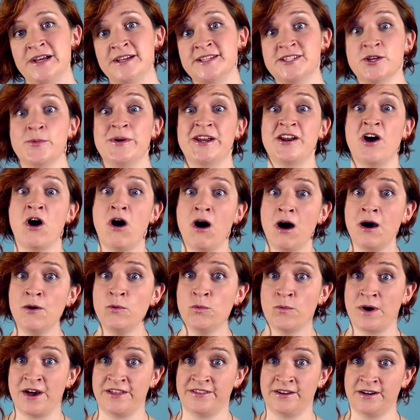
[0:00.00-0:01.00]
So in
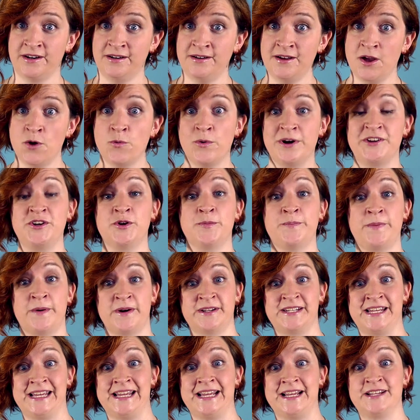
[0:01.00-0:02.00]
hot weather, when your
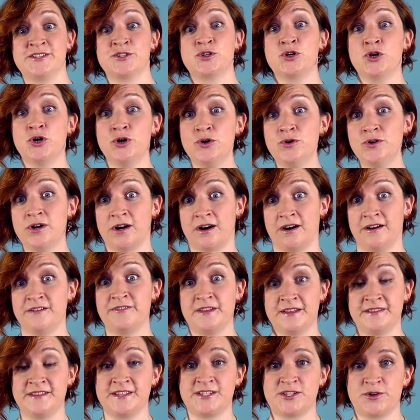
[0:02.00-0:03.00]
body is cooler
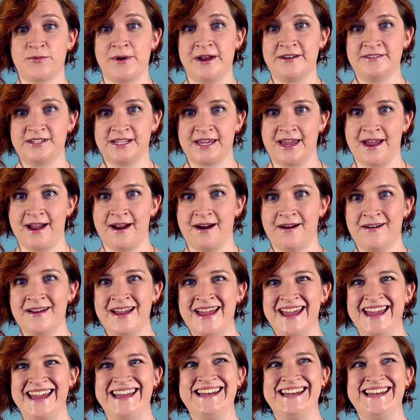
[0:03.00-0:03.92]
than the surrounding air,